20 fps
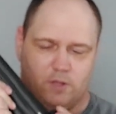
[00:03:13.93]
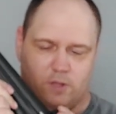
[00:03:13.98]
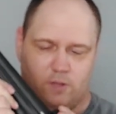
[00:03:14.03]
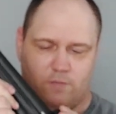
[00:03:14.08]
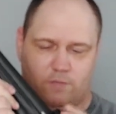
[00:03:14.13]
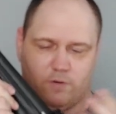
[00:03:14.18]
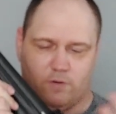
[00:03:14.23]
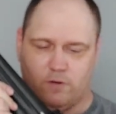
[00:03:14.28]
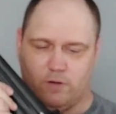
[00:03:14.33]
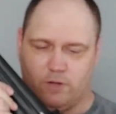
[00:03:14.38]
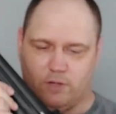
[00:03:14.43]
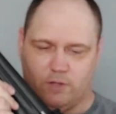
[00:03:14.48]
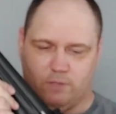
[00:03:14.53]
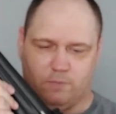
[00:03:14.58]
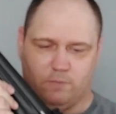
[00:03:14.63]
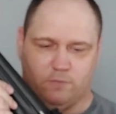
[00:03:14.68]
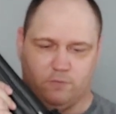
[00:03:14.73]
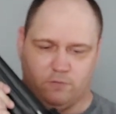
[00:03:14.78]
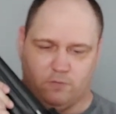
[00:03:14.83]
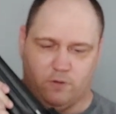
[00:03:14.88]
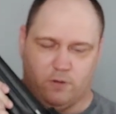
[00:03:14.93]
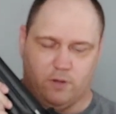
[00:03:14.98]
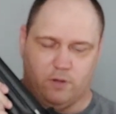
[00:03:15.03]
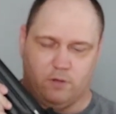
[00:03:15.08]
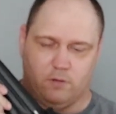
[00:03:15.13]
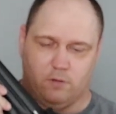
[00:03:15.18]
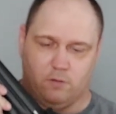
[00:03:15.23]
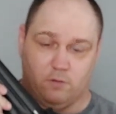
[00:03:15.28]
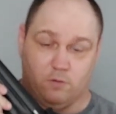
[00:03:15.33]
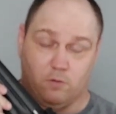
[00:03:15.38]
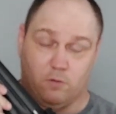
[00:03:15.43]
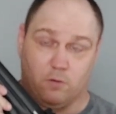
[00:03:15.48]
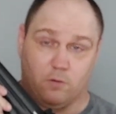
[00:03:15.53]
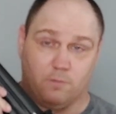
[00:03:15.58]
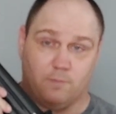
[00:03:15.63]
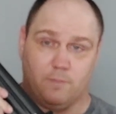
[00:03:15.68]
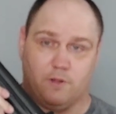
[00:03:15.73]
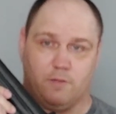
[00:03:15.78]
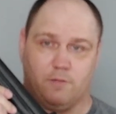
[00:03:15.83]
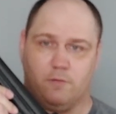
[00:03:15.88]
If you're going to keep this rail,
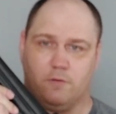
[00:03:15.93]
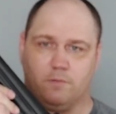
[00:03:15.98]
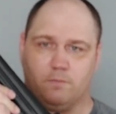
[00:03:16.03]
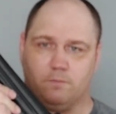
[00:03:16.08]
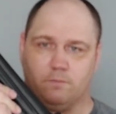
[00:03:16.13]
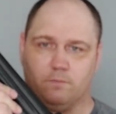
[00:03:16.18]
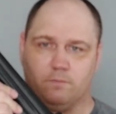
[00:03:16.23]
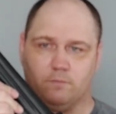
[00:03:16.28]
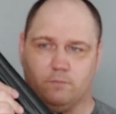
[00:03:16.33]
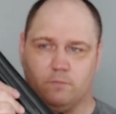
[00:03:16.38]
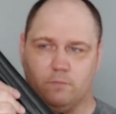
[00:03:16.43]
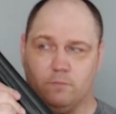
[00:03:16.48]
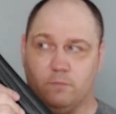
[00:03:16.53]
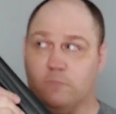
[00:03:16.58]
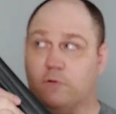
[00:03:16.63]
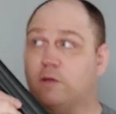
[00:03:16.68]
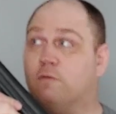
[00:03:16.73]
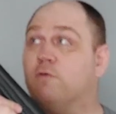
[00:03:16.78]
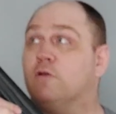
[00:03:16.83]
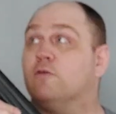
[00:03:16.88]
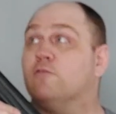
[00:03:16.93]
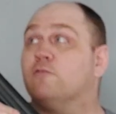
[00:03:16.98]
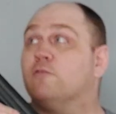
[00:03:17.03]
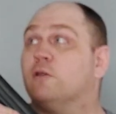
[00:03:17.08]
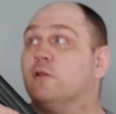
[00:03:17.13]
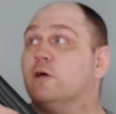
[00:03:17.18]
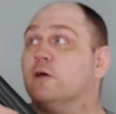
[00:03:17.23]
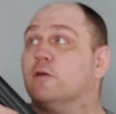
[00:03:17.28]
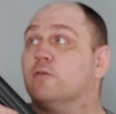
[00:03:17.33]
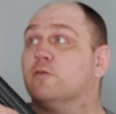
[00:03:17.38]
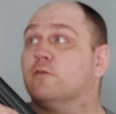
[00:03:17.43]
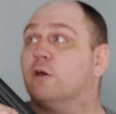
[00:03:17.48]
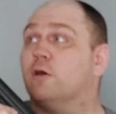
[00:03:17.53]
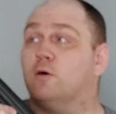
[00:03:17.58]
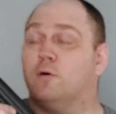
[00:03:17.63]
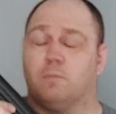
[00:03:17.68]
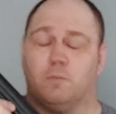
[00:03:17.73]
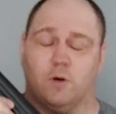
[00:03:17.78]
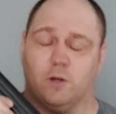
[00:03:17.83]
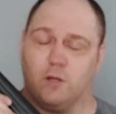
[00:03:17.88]
or even a slug
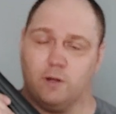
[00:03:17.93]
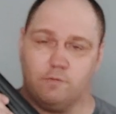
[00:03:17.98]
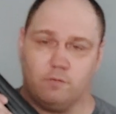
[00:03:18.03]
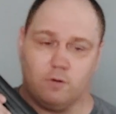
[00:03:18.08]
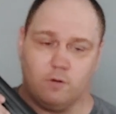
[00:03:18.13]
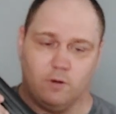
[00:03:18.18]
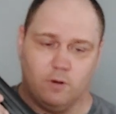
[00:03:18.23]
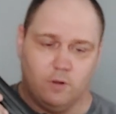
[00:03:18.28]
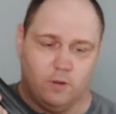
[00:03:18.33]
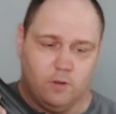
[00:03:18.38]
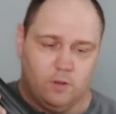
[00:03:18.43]
scope, whatever.